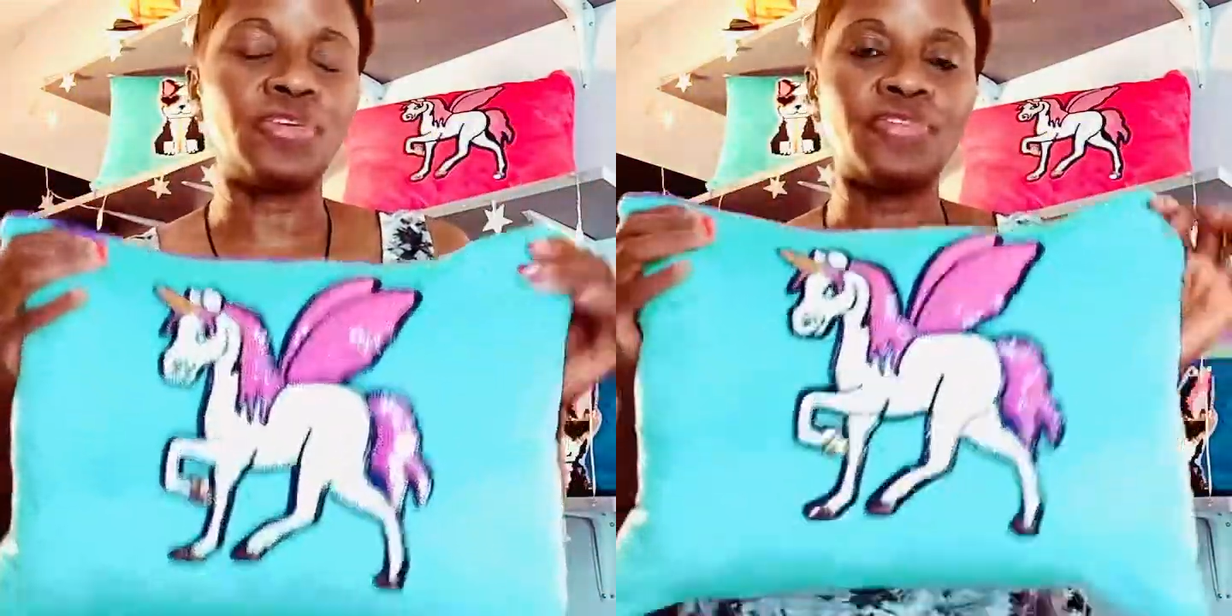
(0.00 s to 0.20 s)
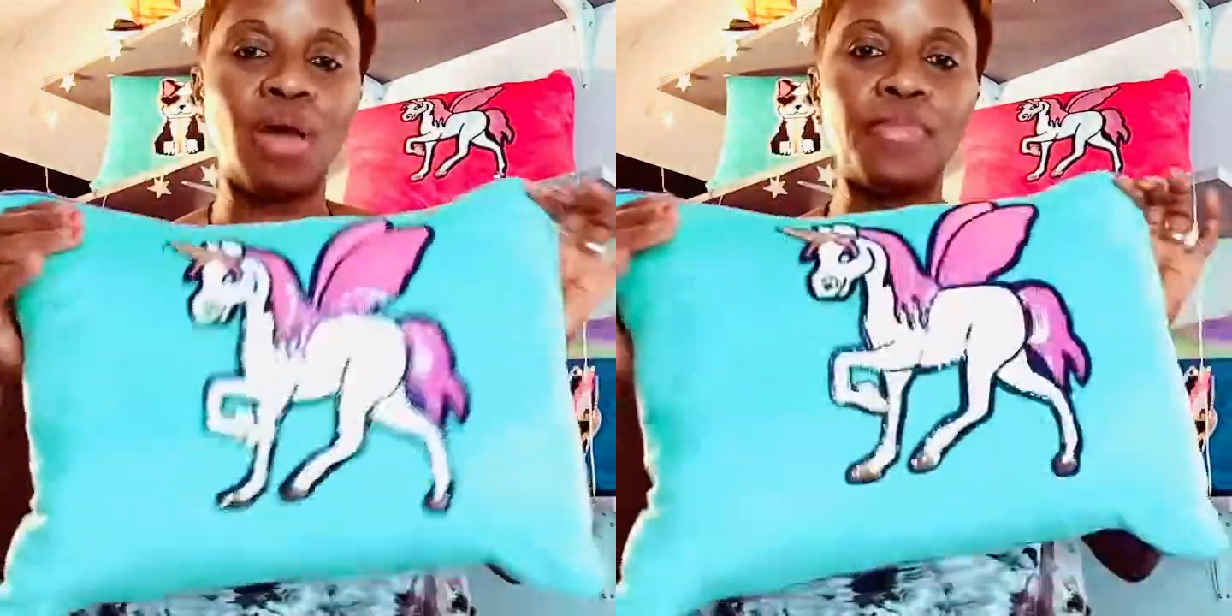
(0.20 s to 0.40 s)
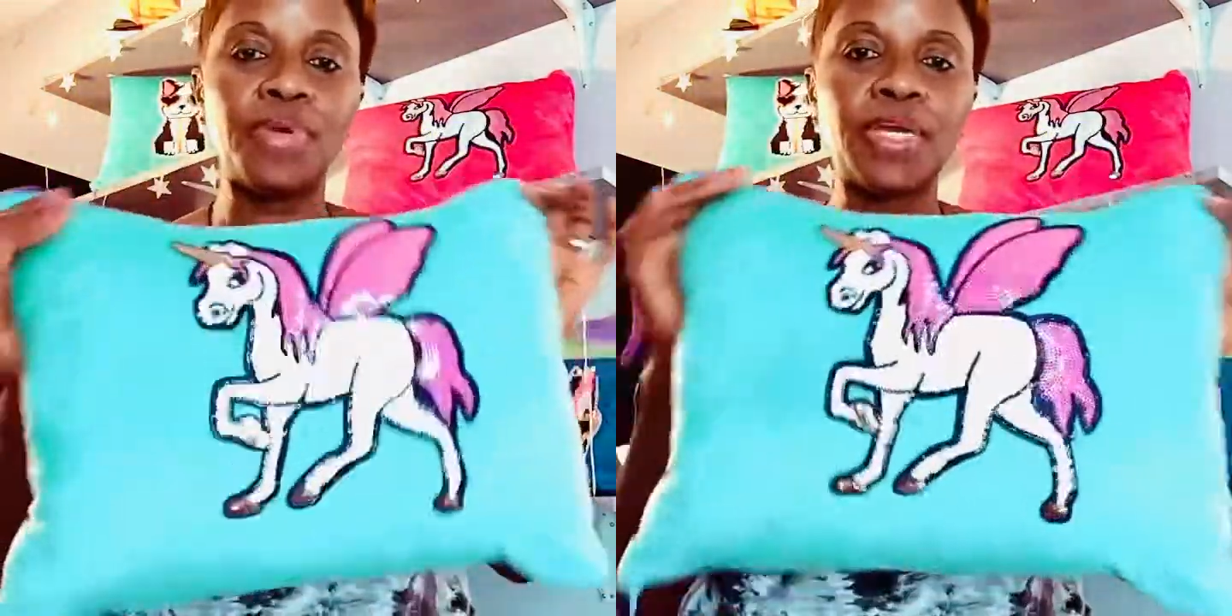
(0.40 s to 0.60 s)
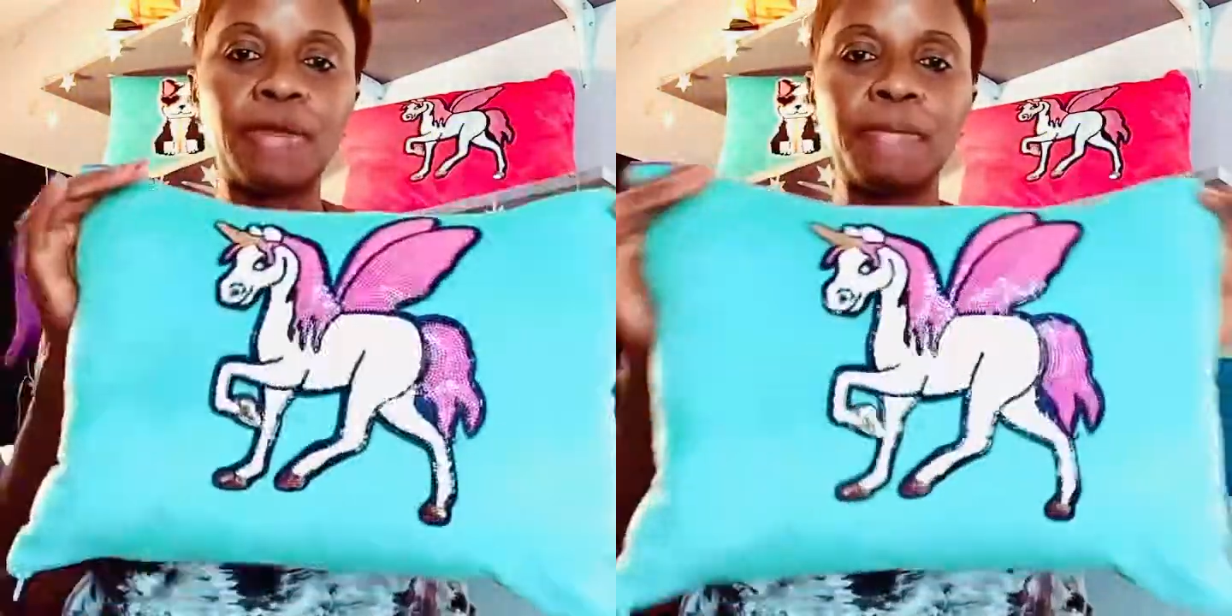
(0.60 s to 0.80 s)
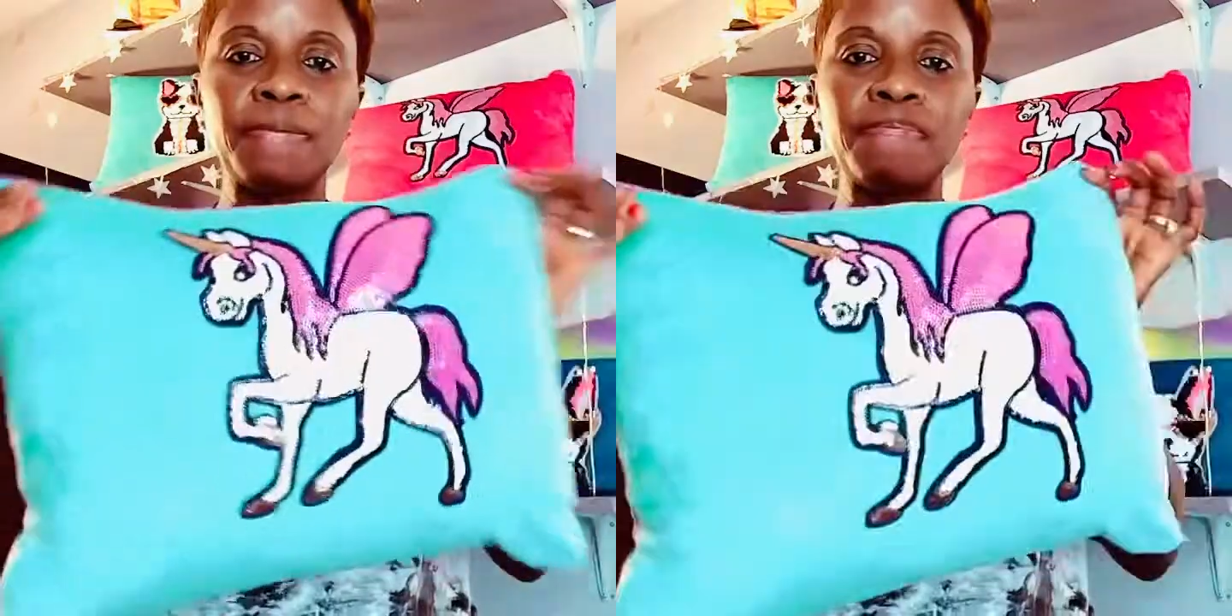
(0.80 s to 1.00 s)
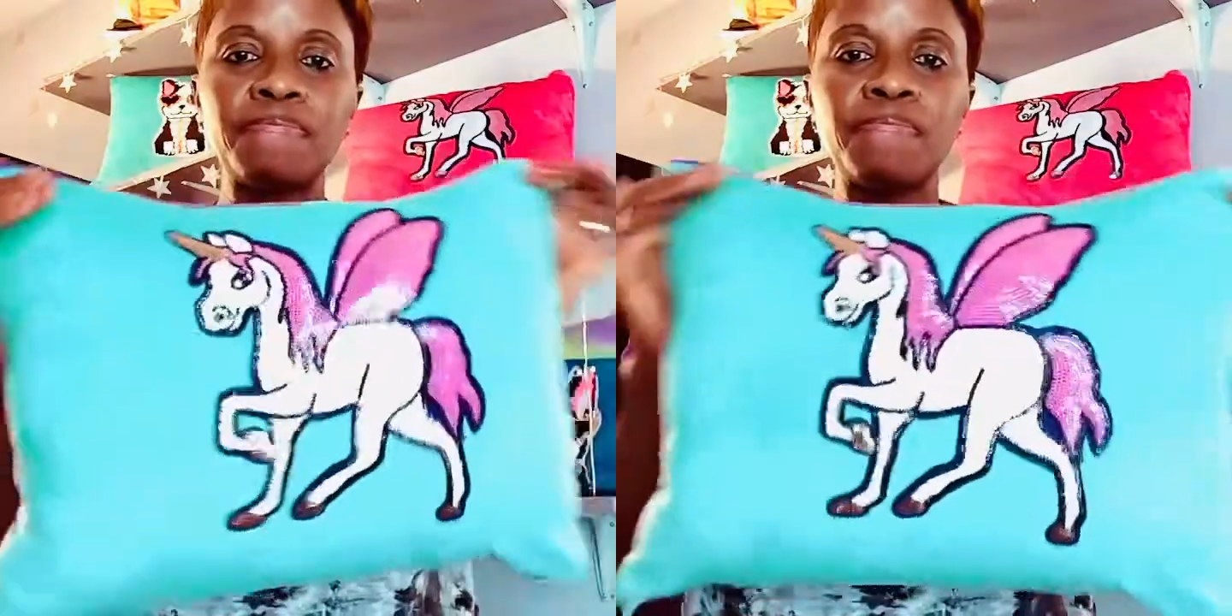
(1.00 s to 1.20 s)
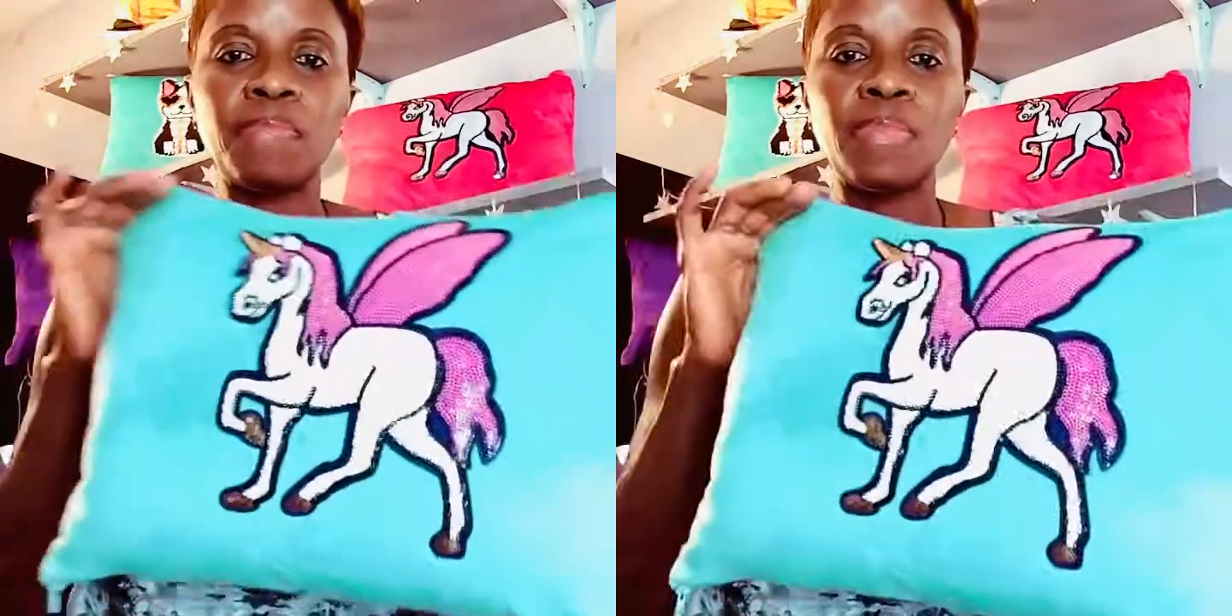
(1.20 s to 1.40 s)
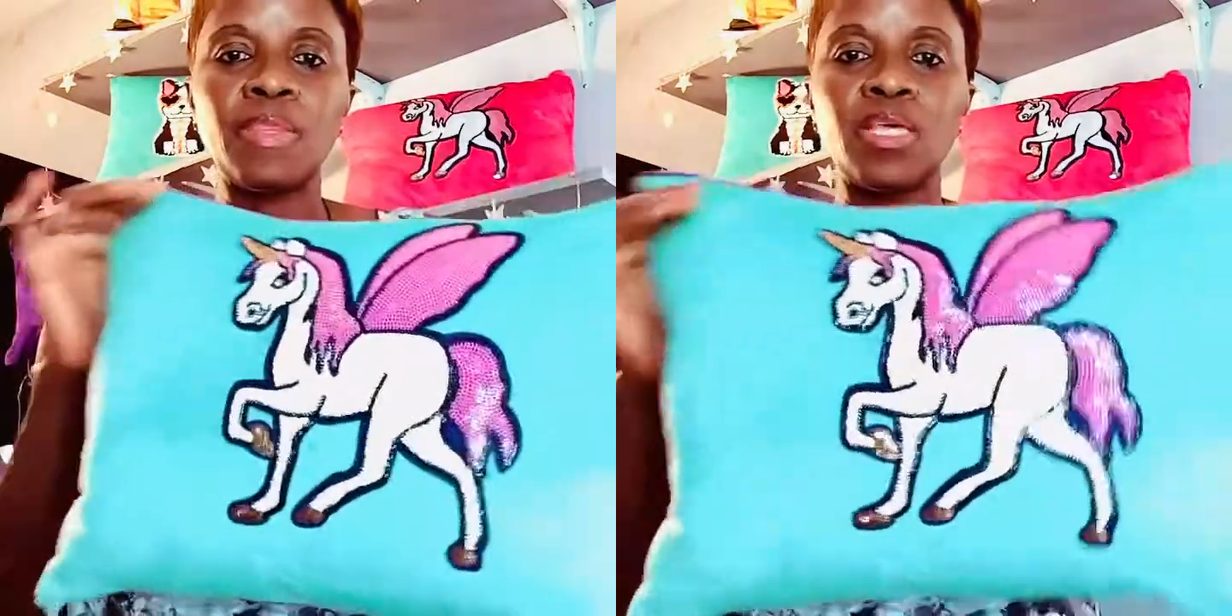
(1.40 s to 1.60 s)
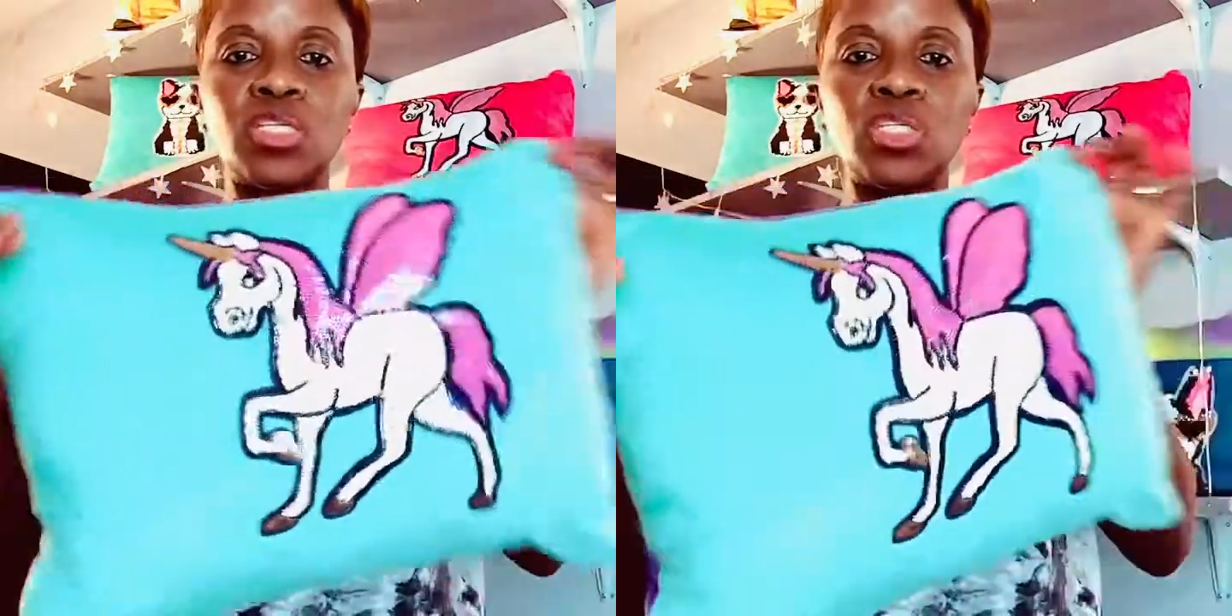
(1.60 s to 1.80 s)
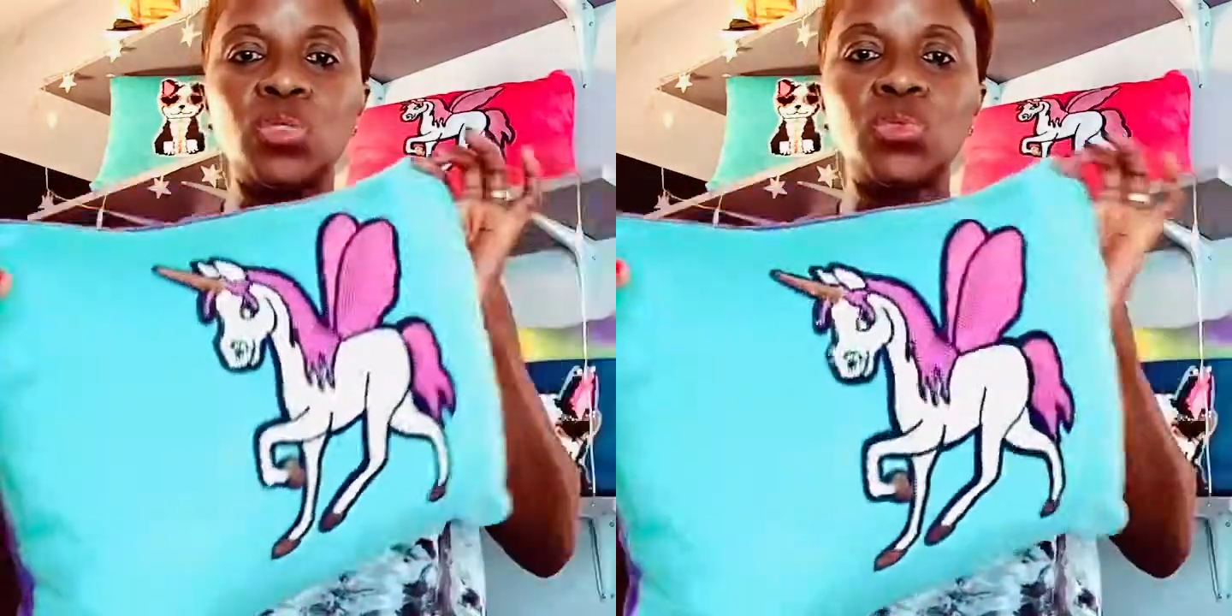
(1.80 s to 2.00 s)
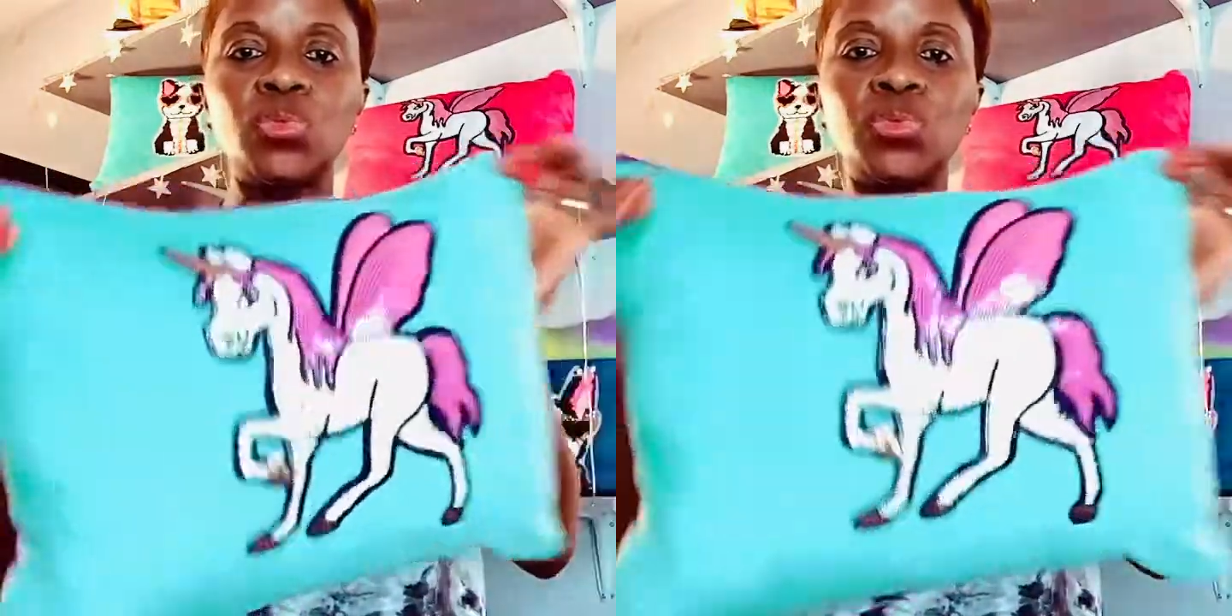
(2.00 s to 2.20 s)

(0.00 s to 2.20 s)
fabric so